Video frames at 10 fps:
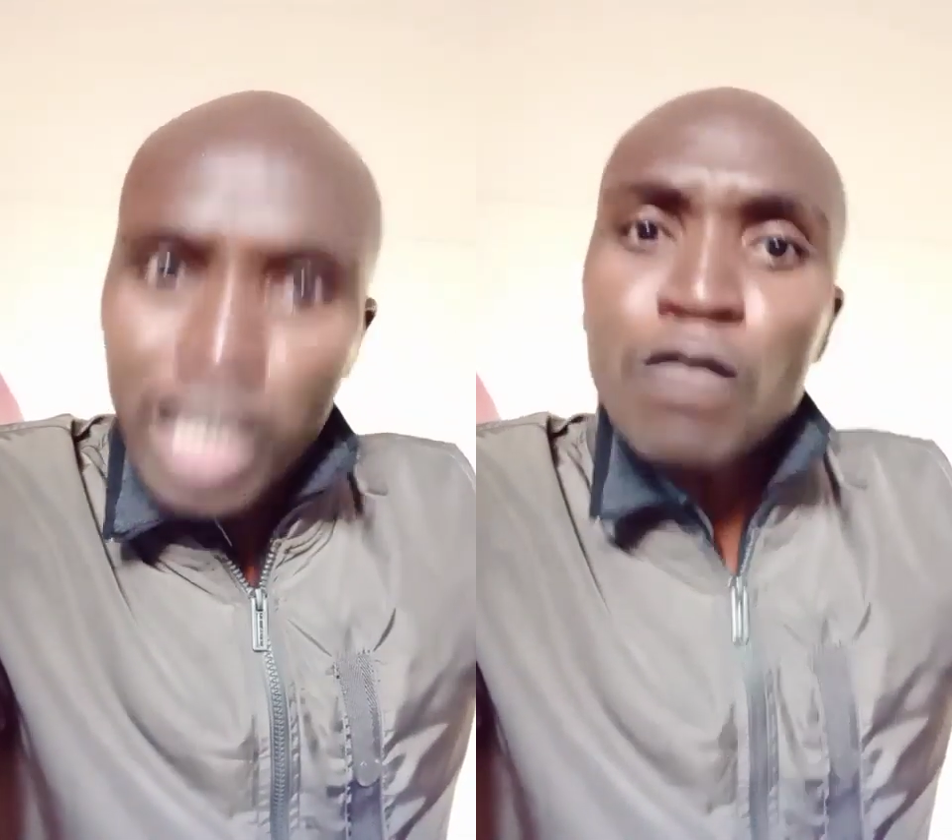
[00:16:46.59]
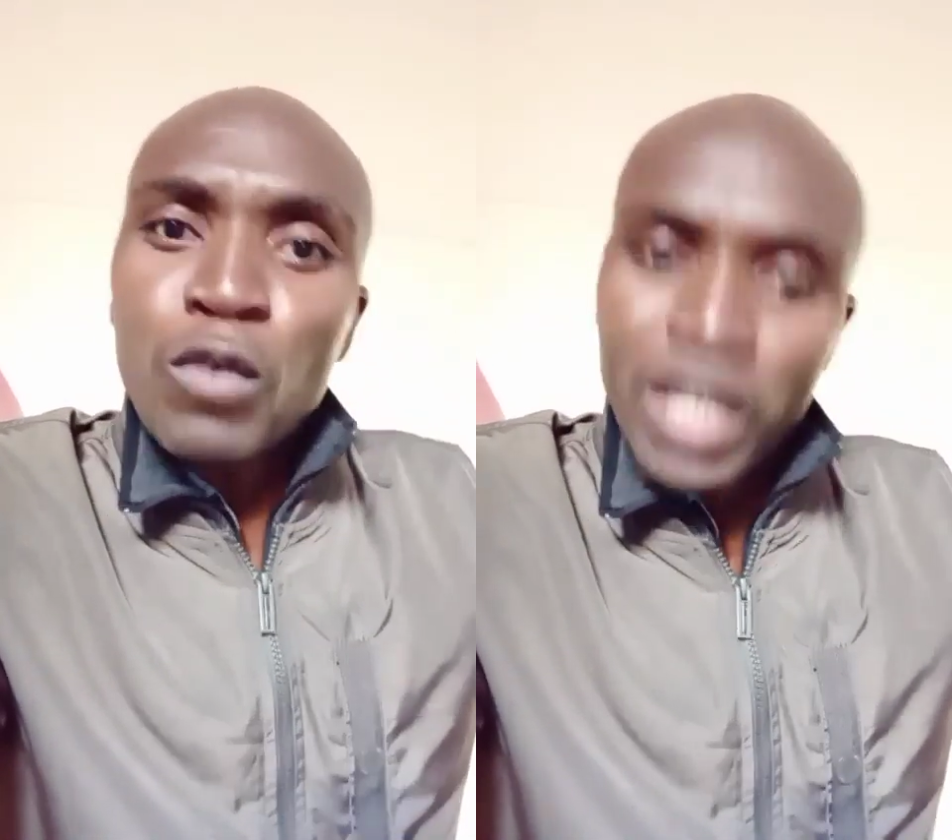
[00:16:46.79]

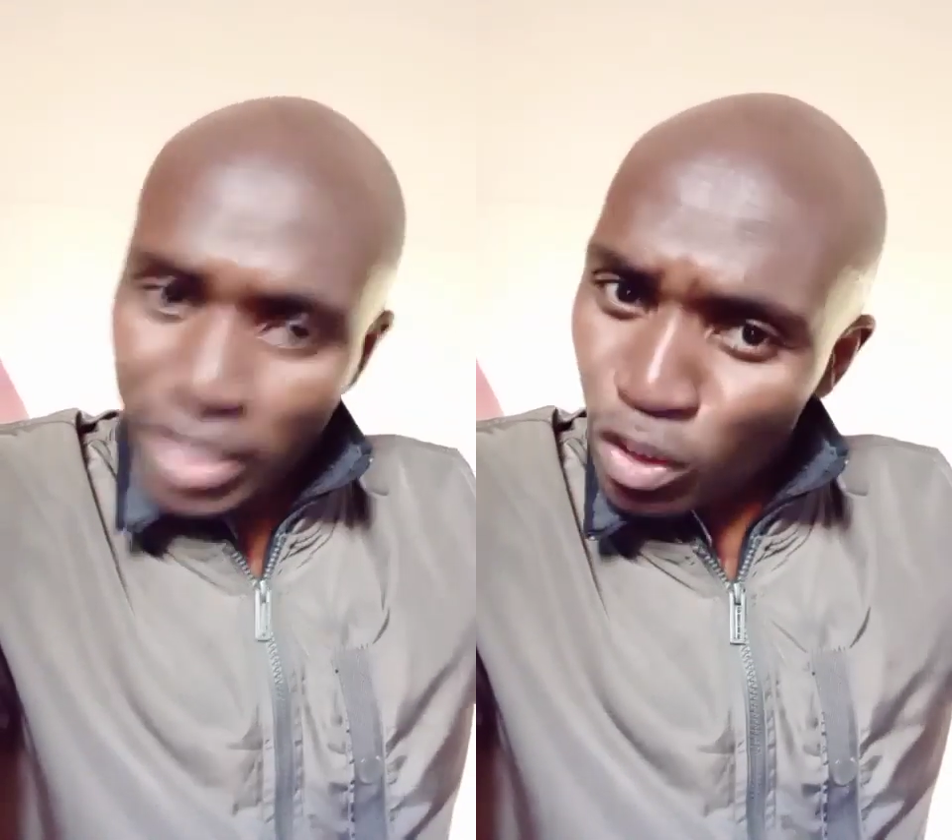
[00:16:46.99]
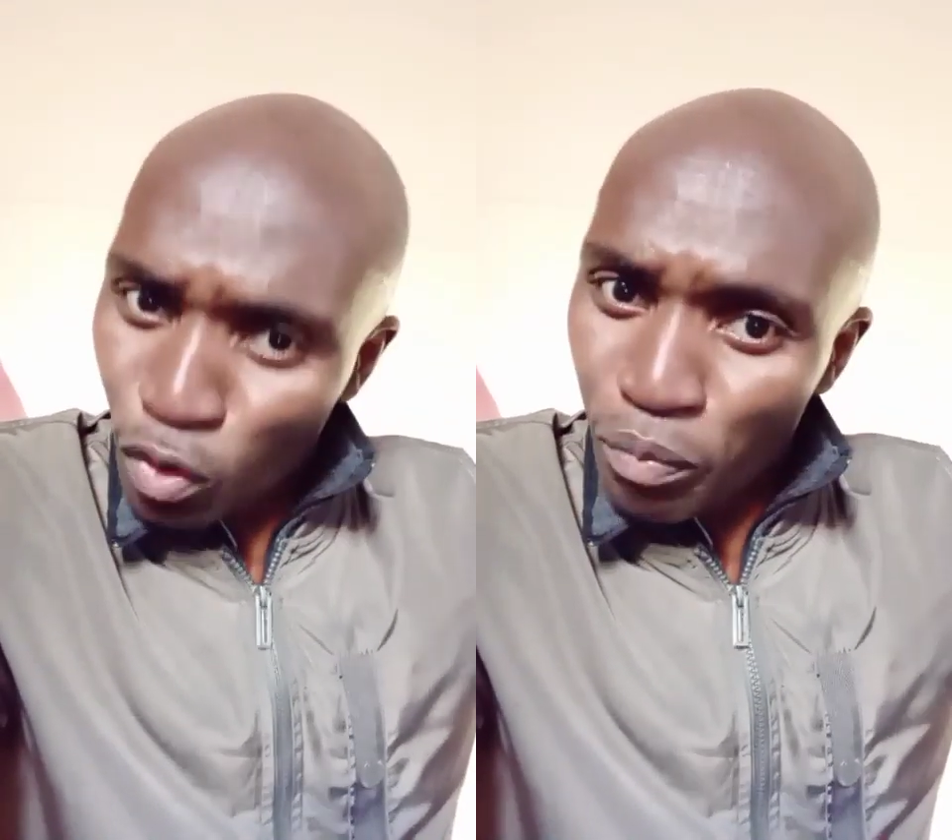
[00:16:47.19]
If you
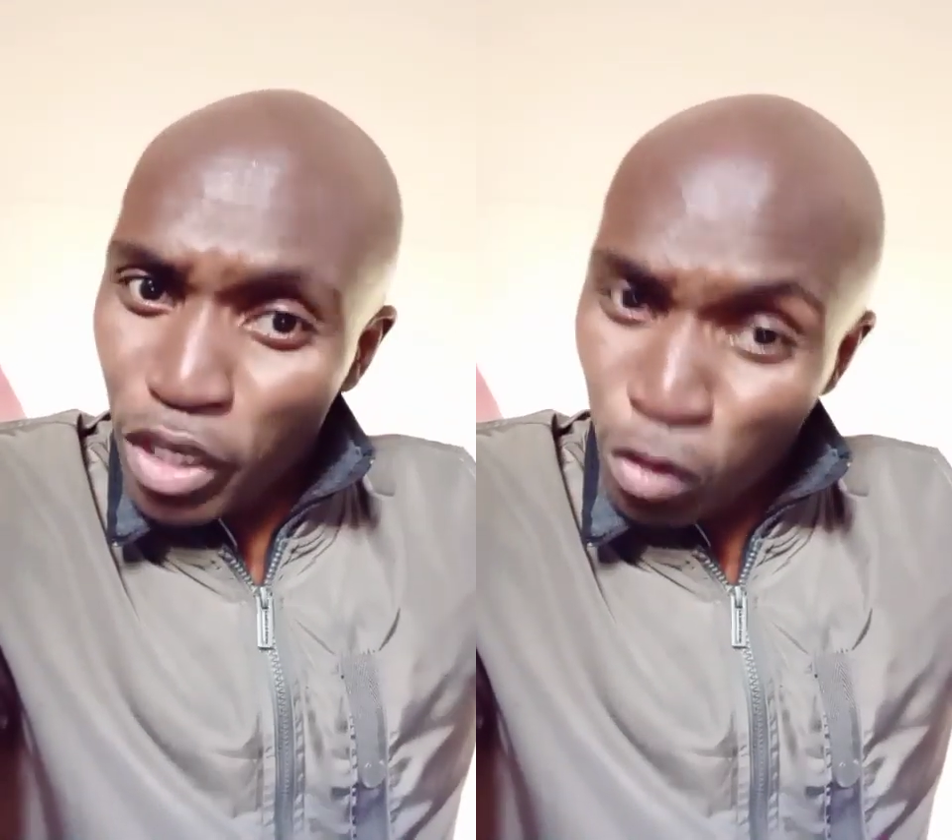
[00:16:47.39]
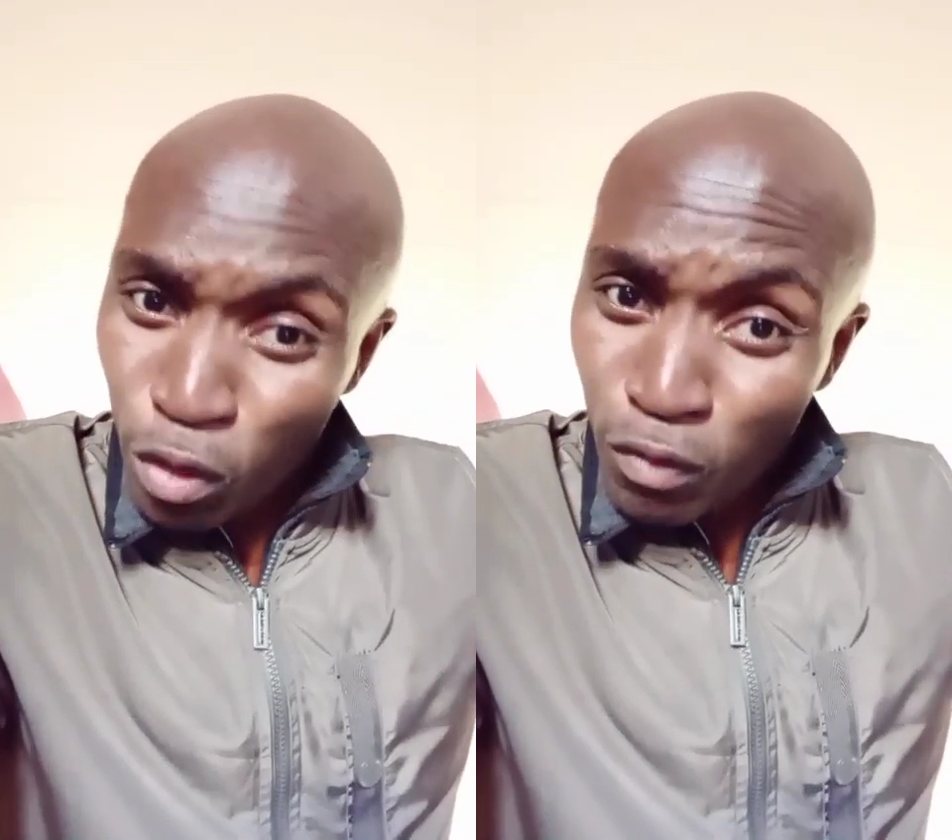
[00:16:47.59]
listen to me,
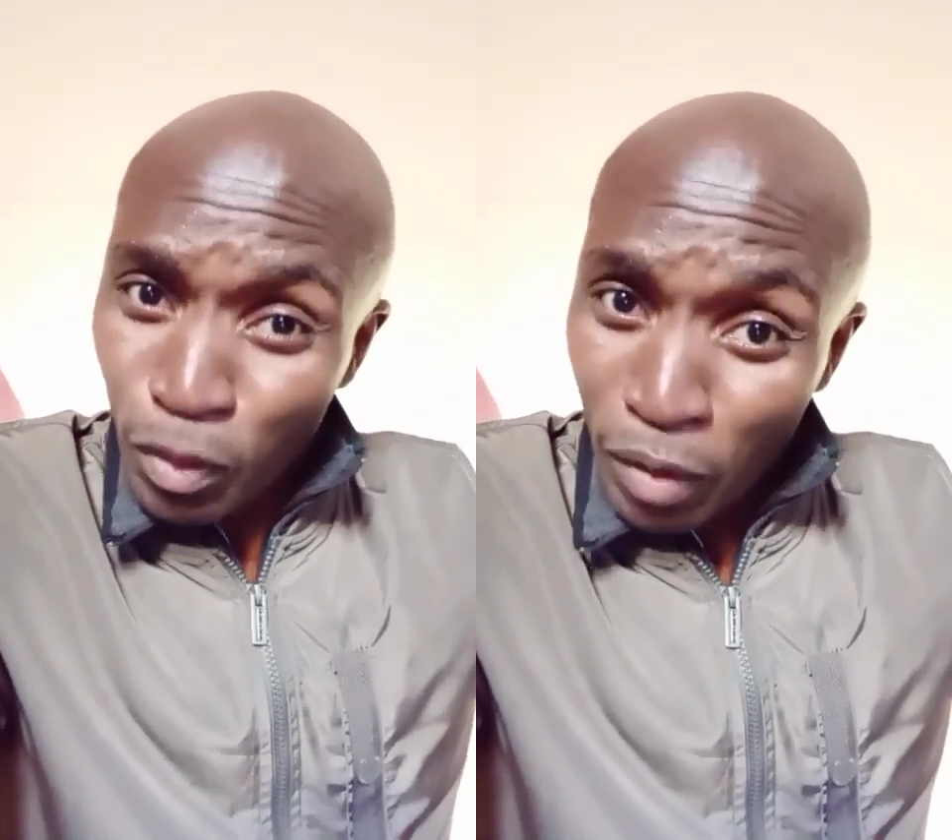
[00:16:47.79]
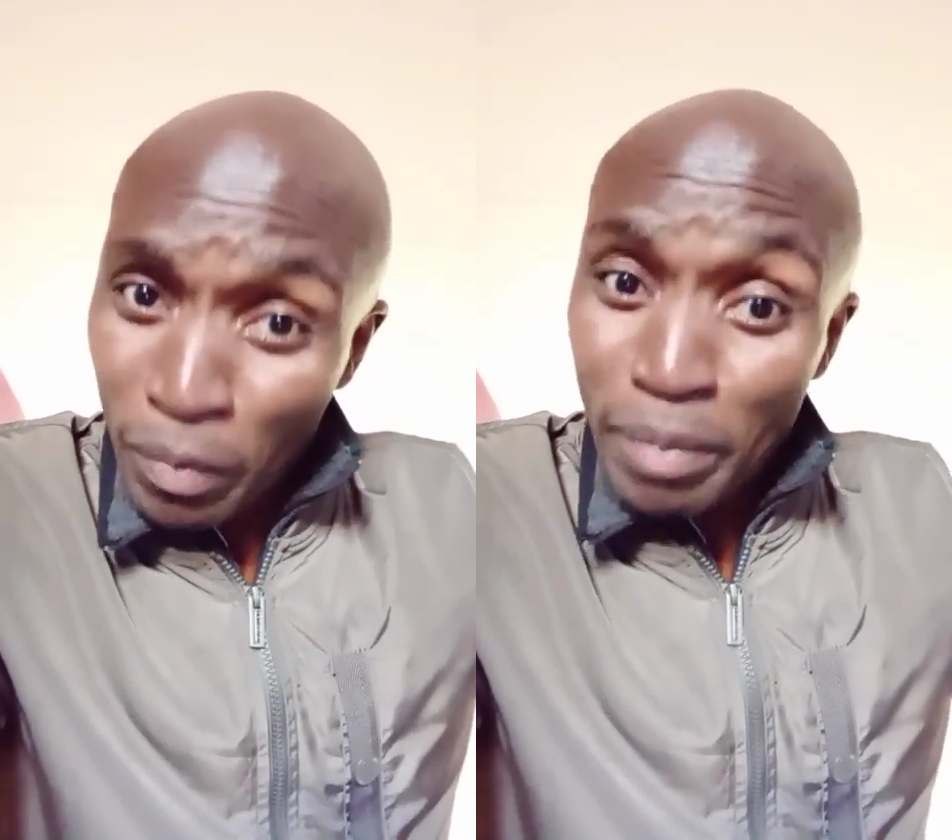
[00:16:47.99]
youth of
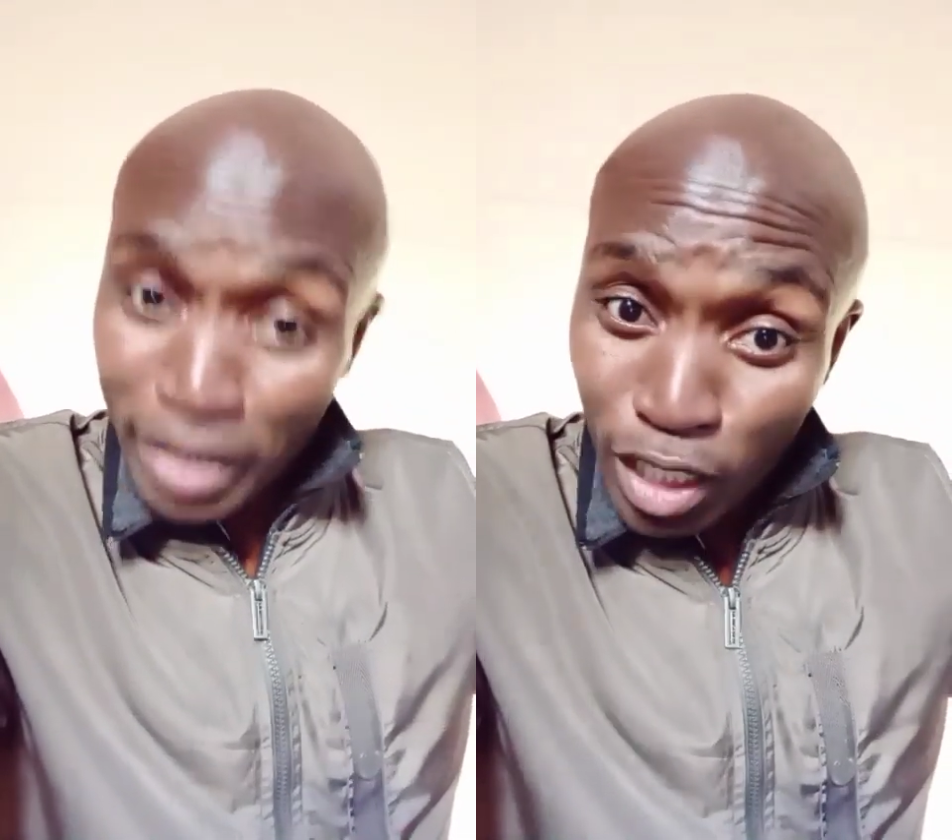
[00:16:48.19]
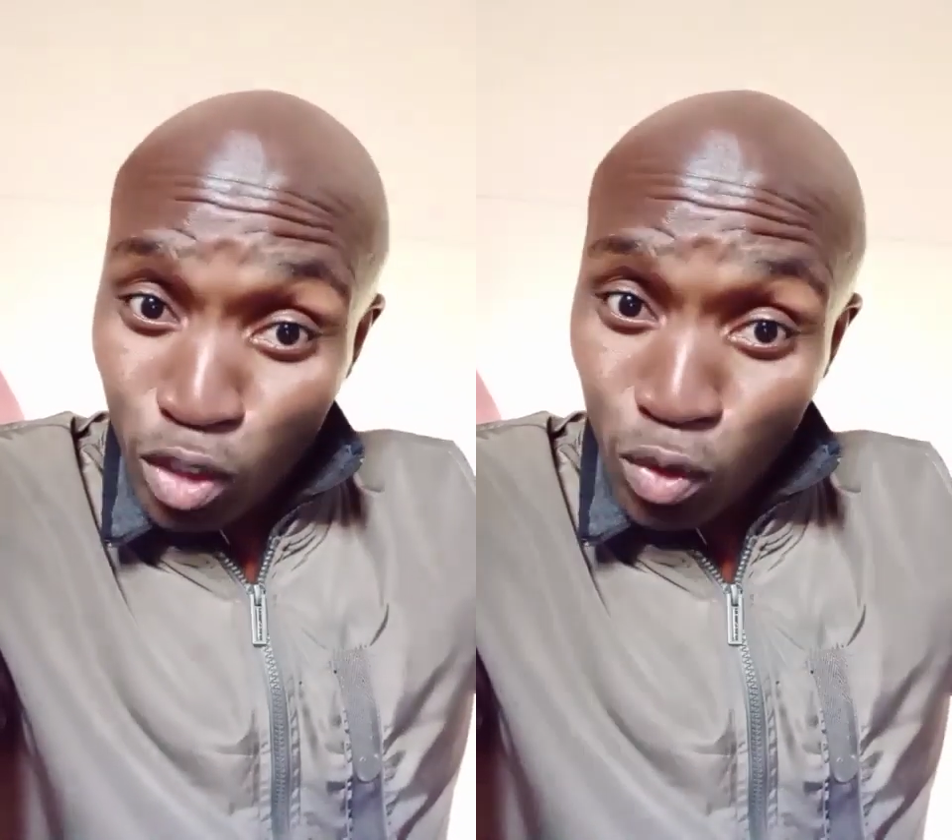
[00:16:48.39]
Zimbabwe, I'm
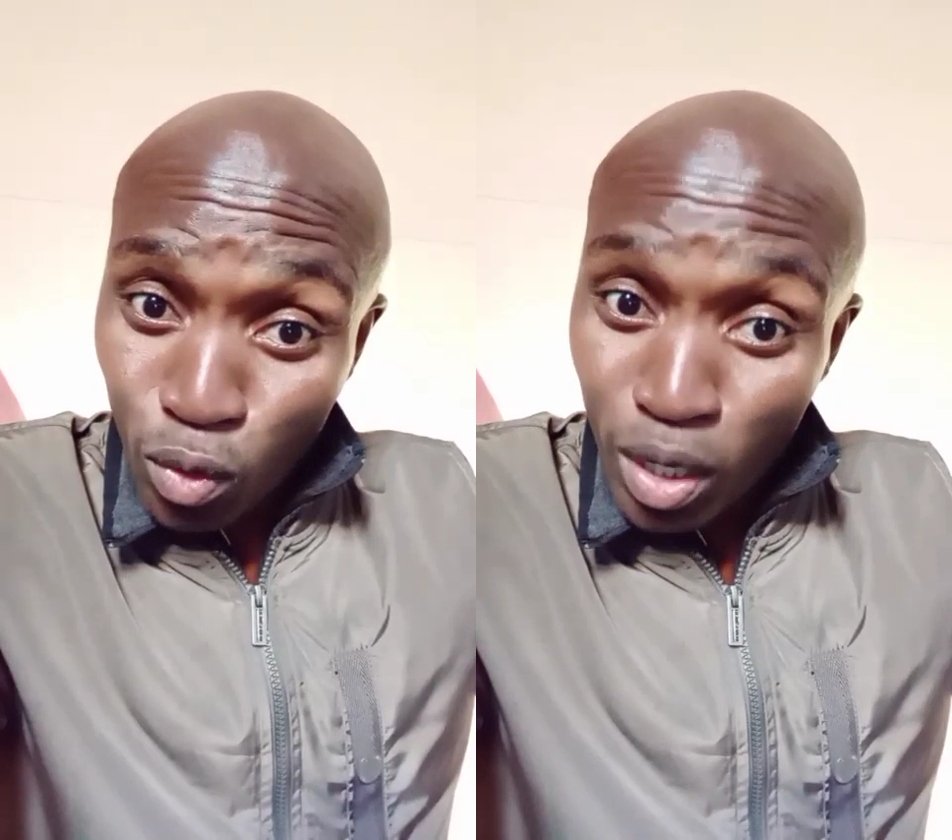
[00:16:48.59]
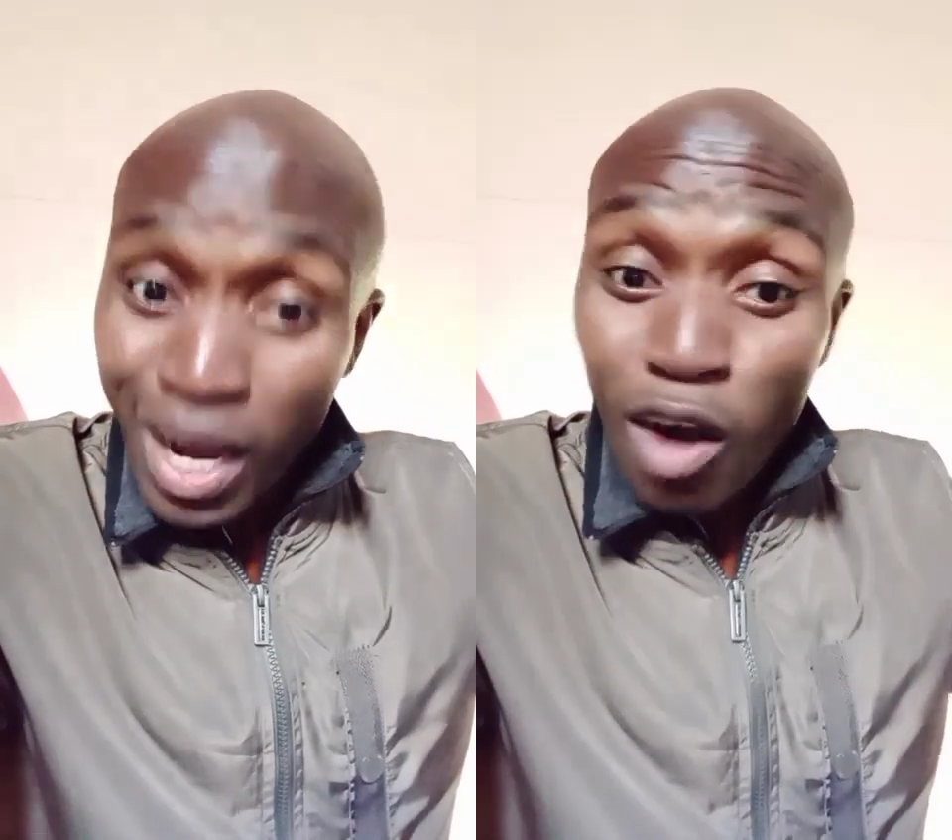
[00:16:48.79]
telling you,